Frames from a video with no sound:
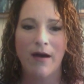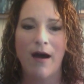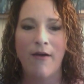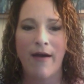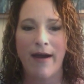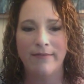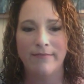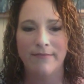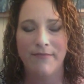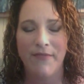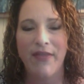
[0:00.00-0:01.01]
All right.
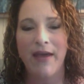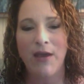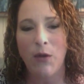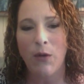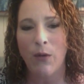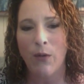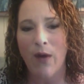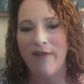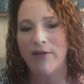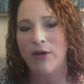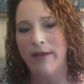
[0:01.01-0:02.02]
Thank you.
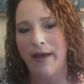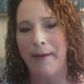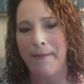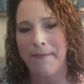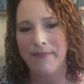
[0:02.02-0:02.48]
Have a good day.